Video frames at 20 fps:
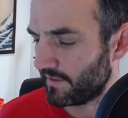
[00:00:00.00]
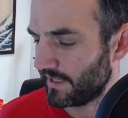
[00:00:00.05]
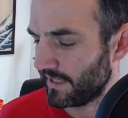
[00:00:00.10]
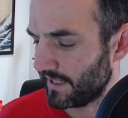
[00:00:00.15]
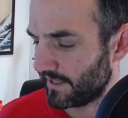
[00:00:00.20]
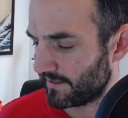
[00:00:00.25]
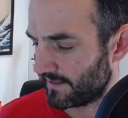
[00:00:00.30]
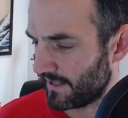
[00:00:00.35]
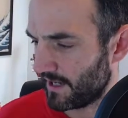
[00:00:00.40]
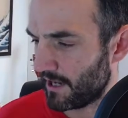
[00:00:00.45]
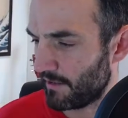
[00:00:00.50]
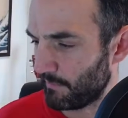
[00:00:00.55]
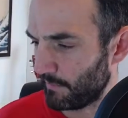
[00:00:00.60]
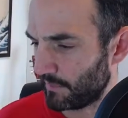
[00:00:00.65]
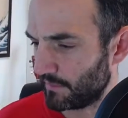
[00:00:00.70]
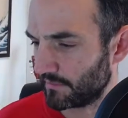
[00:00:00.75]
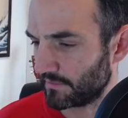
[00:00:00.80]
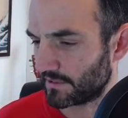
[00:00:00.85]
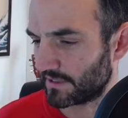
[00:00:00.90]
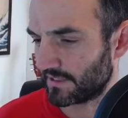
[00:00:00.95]
the
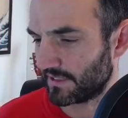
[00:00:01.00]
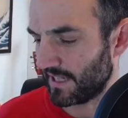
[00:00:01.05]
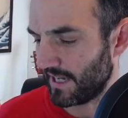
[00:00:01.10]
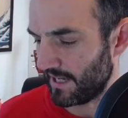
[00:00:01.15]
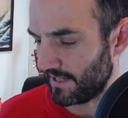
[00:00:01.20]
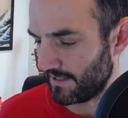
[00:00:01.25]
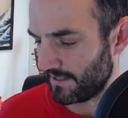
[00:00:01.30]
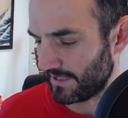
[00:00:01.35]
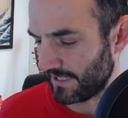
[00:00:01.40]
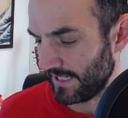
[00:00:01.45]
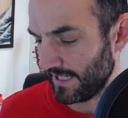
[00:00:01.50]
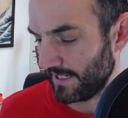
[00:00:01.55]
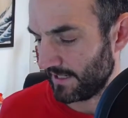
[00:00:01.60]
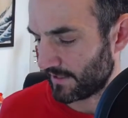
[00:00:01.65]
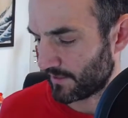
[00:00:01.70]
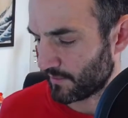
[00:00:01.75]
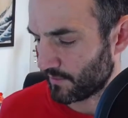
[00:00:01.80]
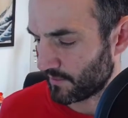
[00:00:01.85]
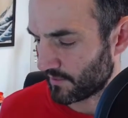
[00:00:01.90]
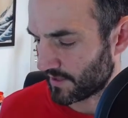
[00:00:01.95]
examples that Tina
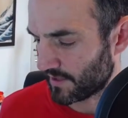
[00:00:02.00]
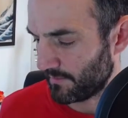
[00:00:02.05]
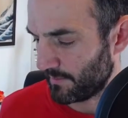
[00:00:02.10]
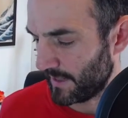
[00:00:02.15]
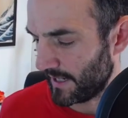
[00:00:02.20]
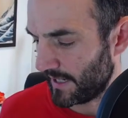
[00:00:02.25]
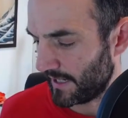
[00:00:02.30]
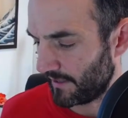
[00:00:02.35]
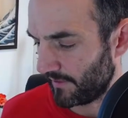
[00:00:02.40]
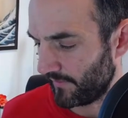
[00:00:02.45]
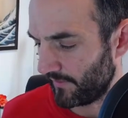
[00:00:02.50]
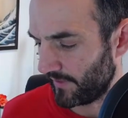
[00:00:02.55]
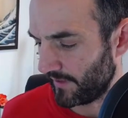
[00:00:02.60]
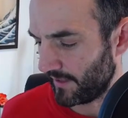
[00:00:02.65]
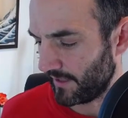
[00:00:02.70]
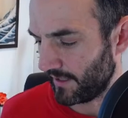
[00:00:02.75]
talks about